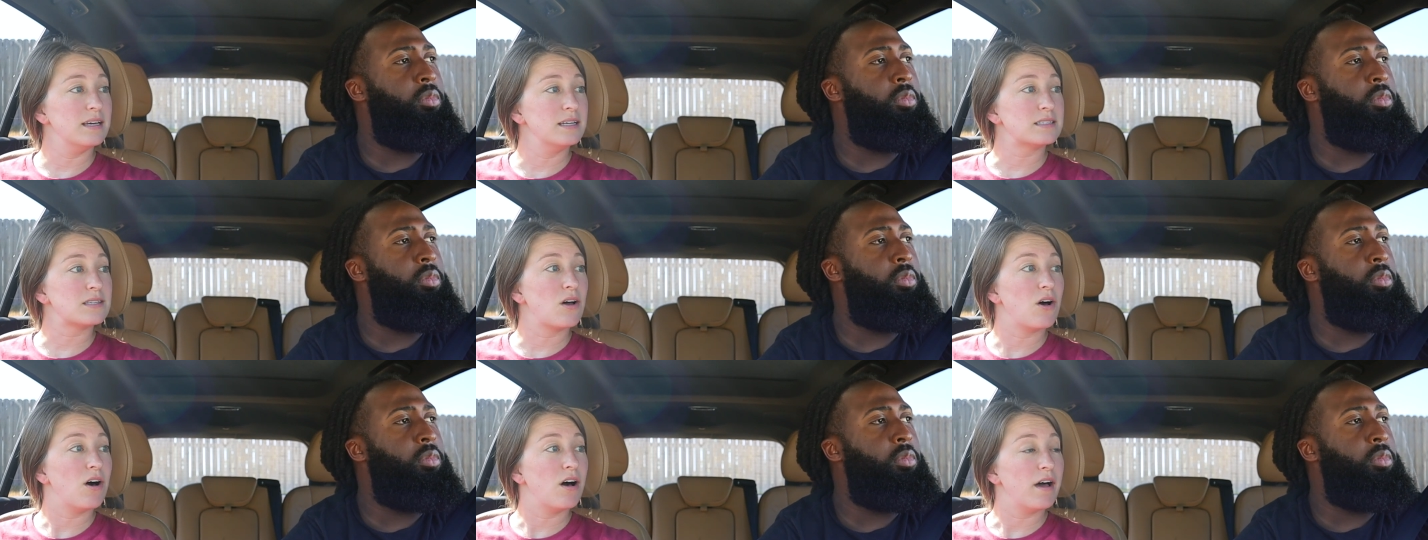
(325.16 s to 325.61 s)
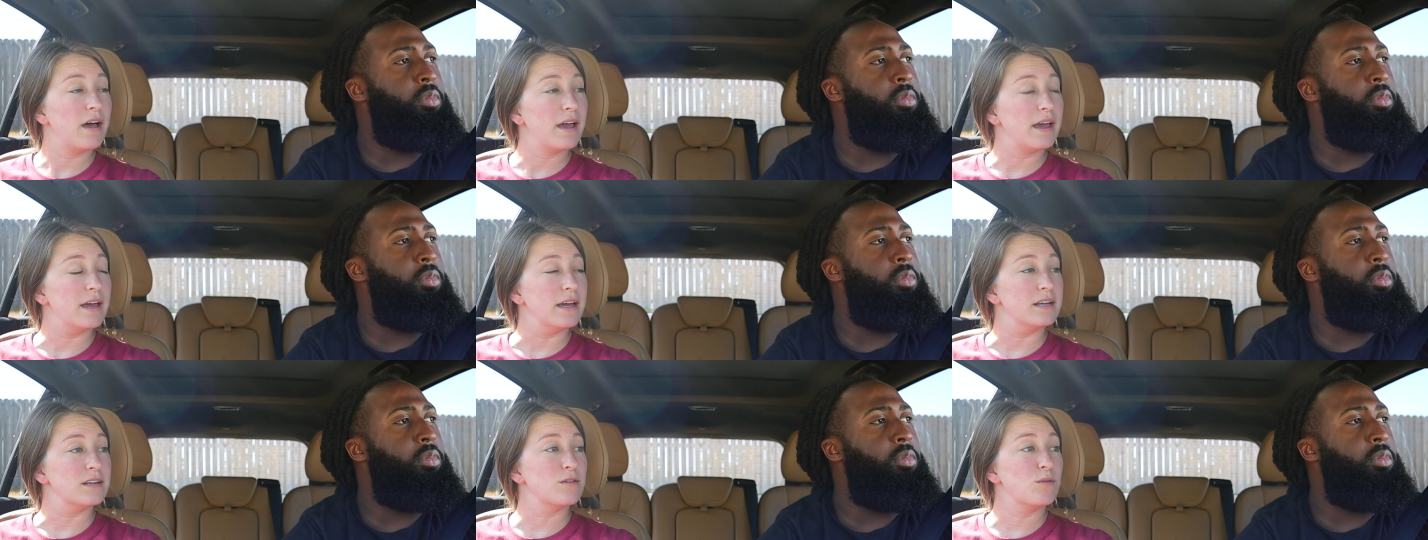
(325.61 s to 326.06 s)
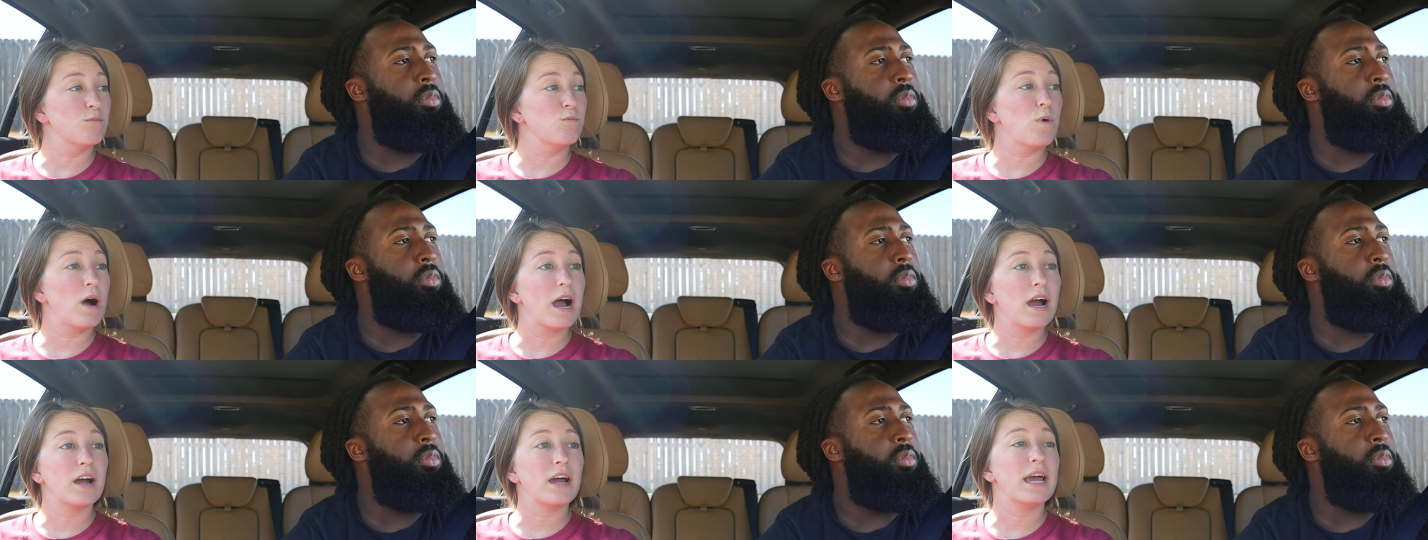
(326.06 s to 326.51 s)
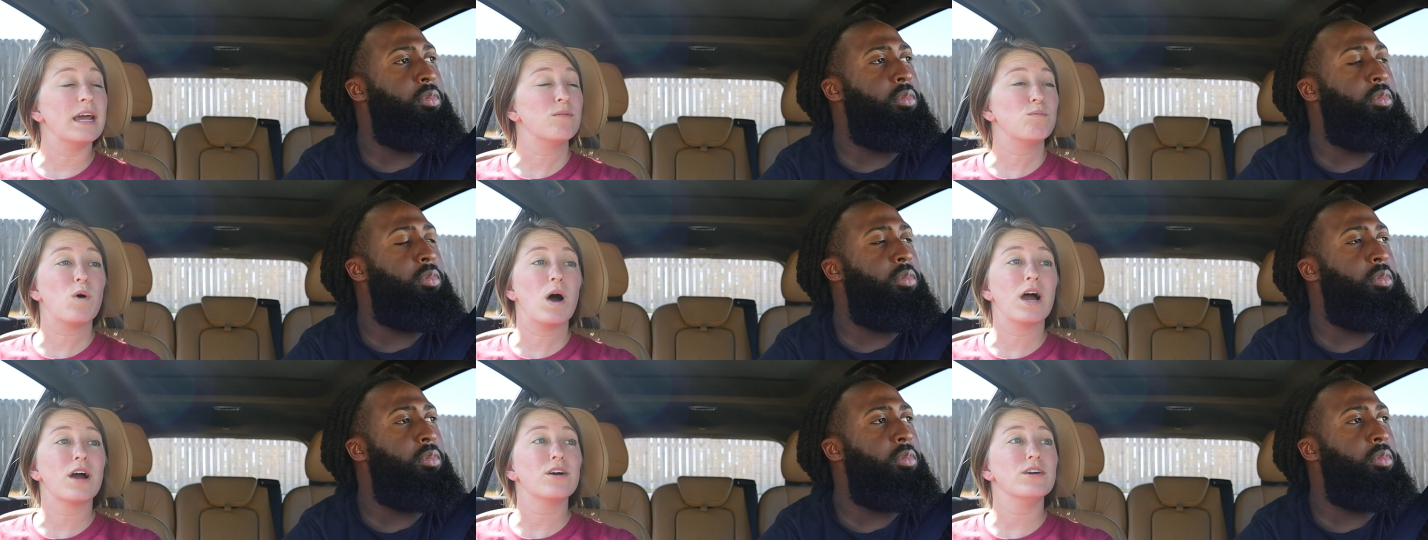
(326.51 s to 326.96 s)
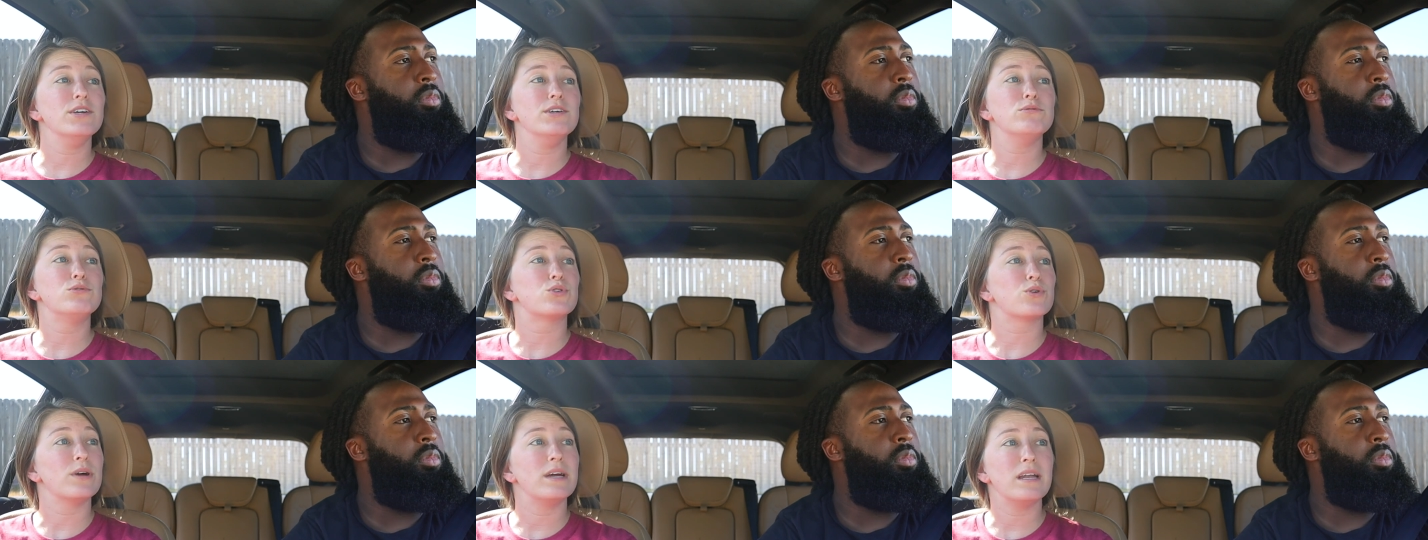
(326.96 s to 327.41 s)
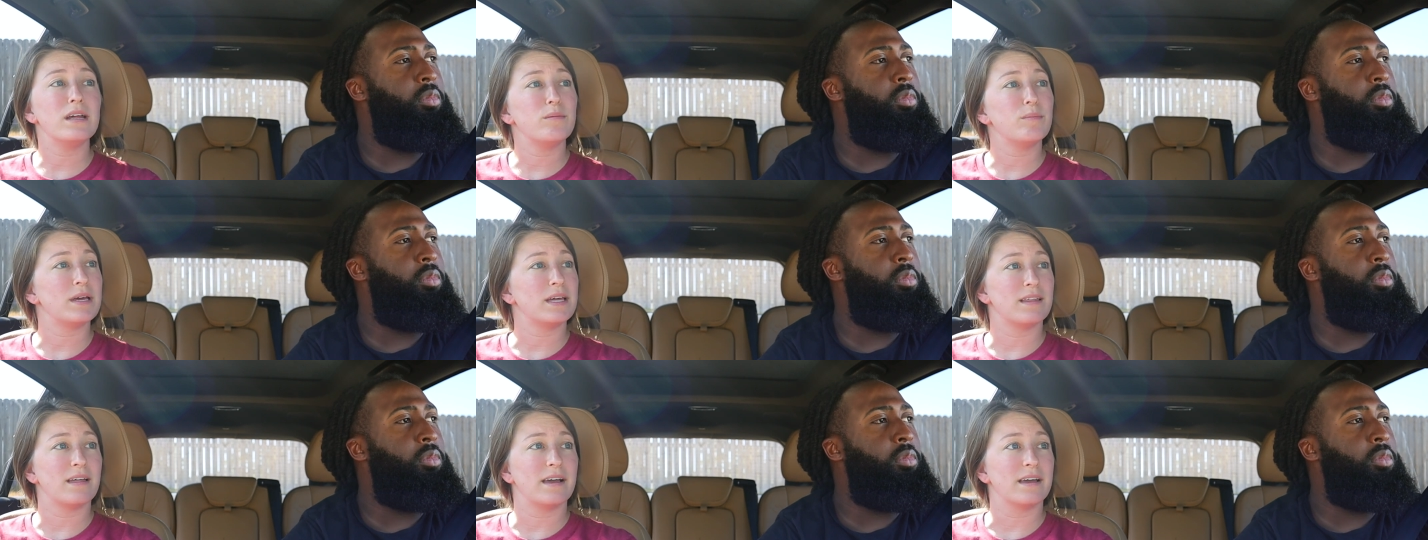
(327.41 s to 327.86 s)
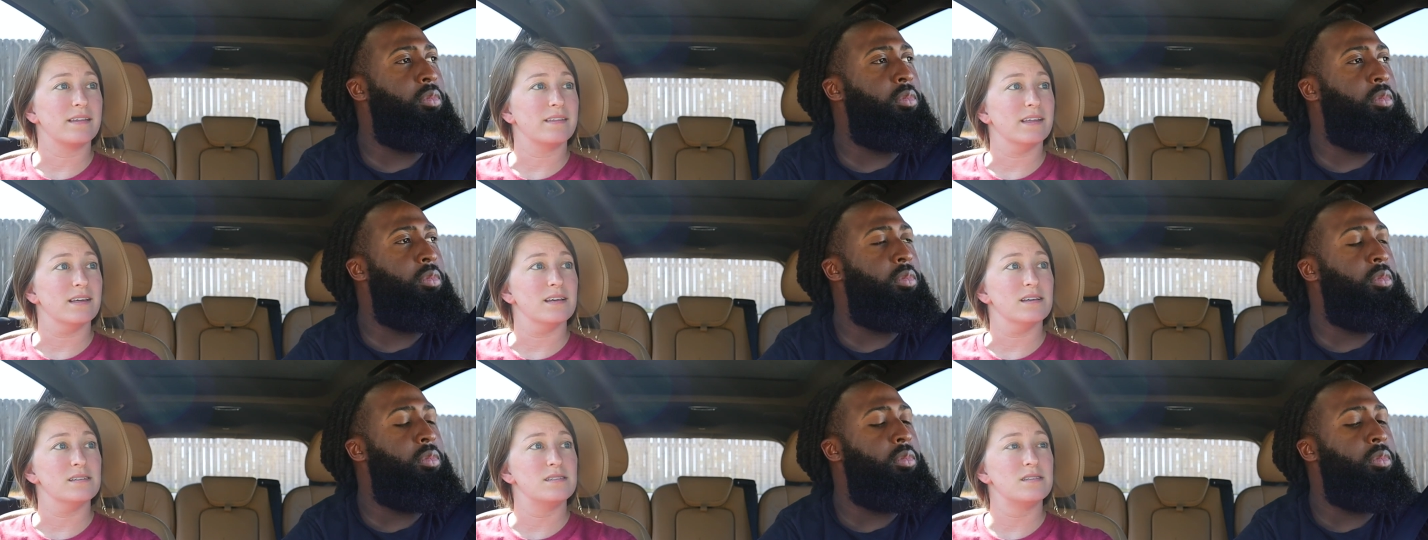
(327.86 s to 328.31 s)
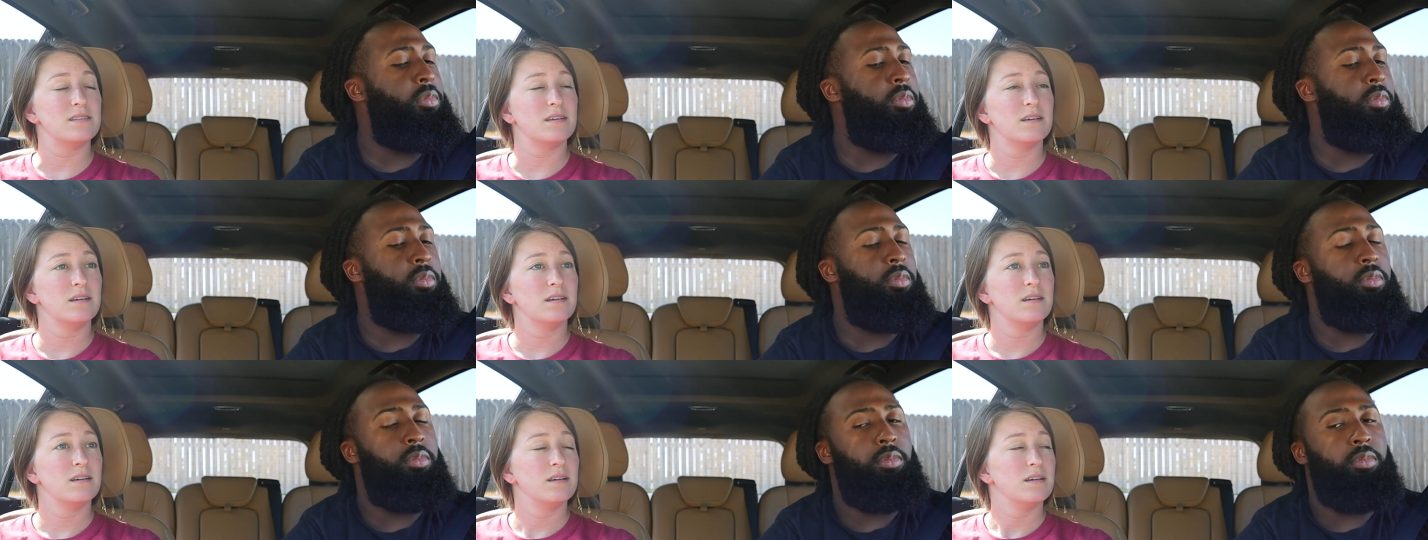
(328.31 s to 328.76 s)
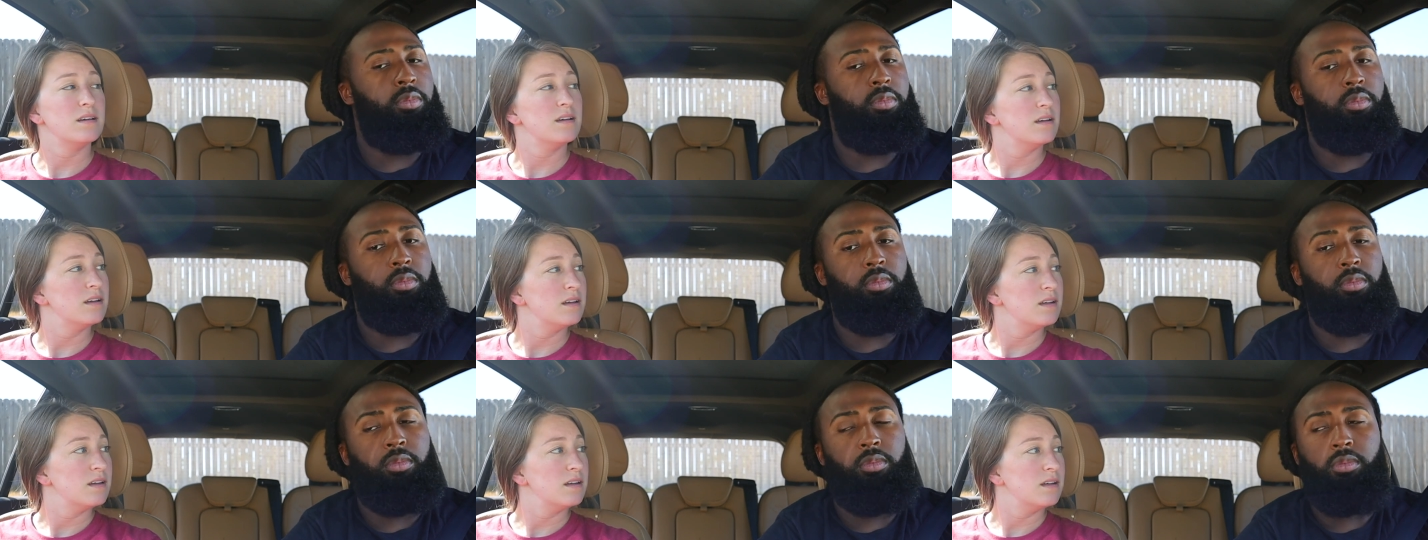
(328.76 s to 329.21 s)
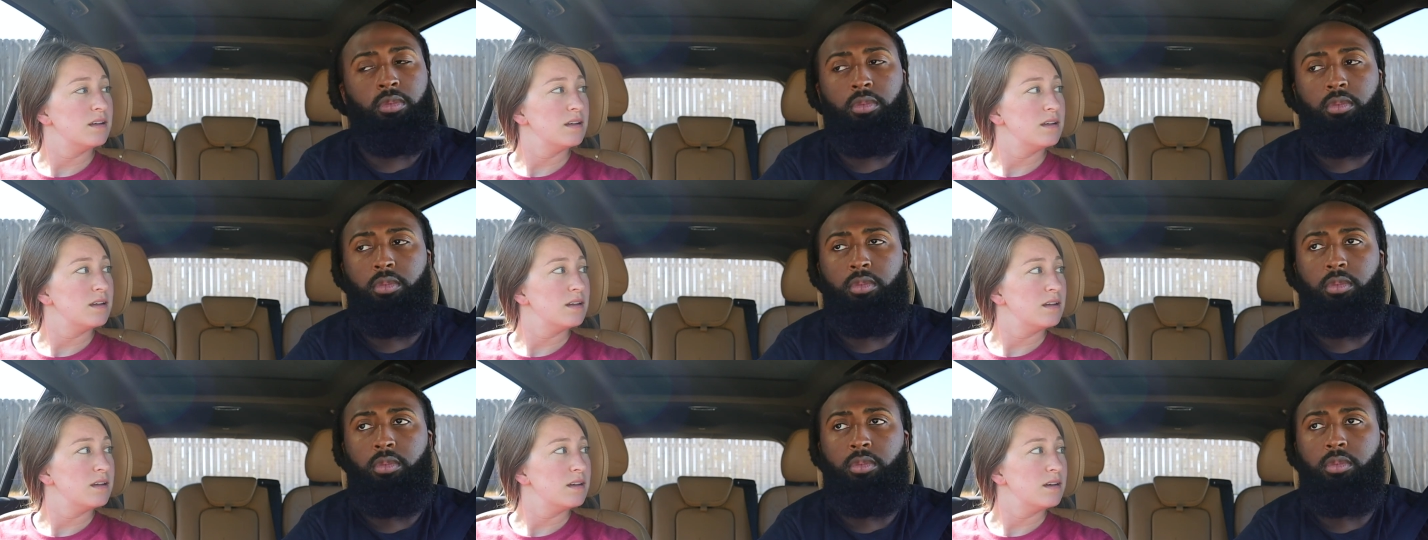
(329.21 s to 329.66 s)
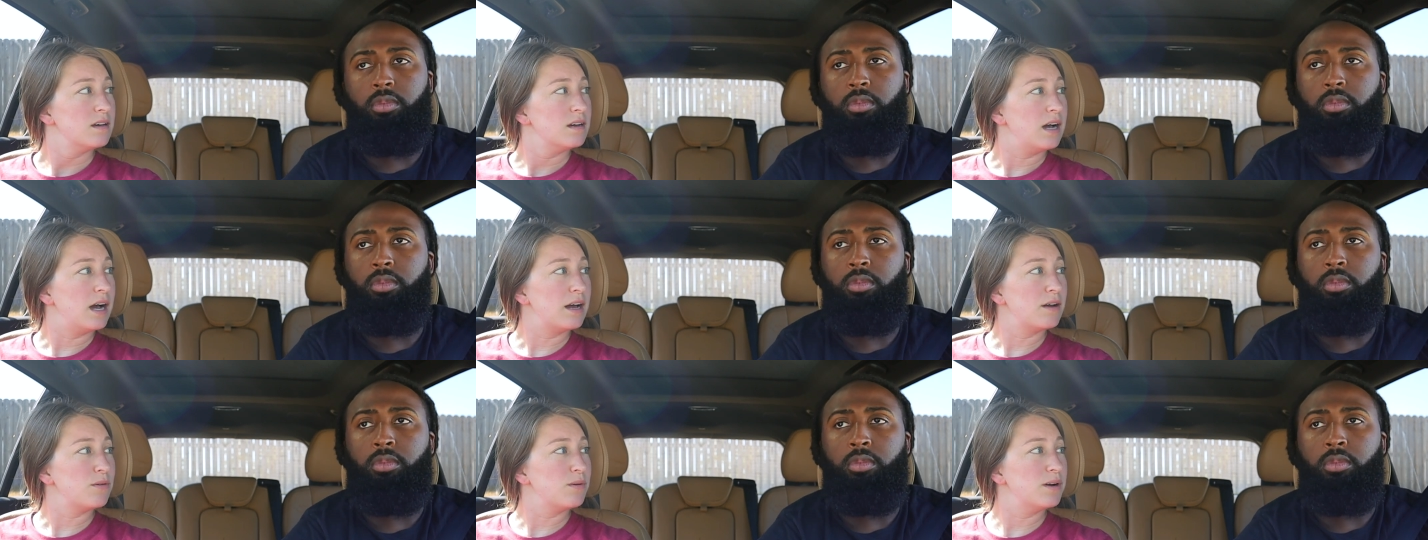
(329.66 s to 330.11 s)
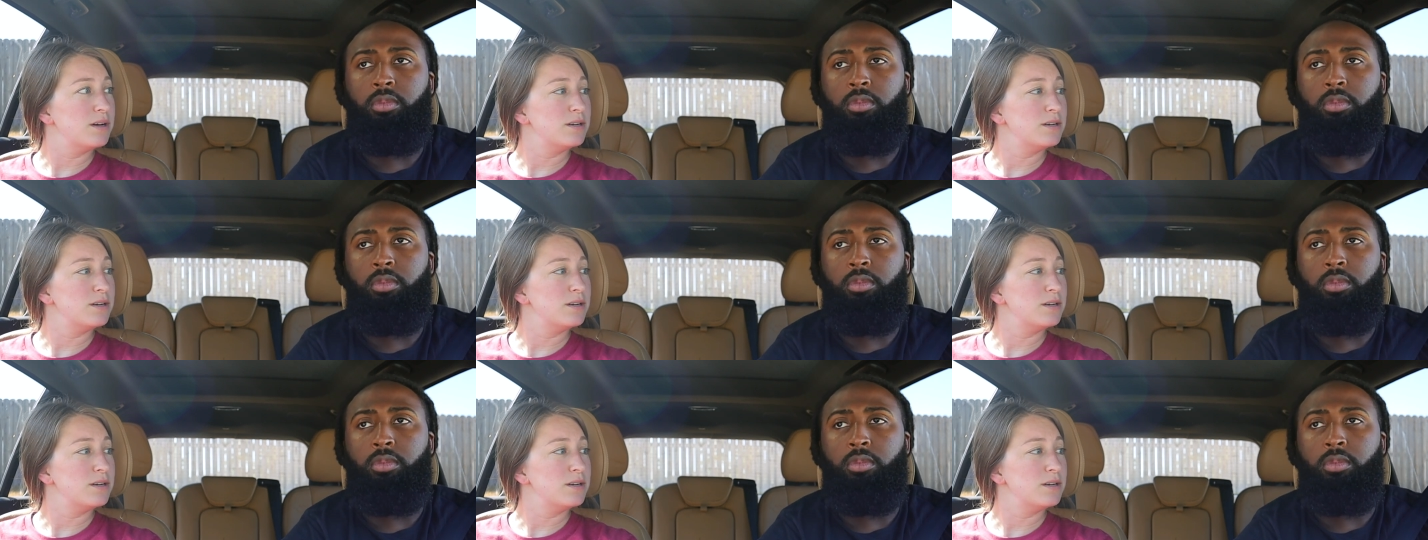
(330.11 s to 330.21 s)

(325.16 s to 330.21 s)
Speaker 1: It's hot. Why are you treating me like this? I don't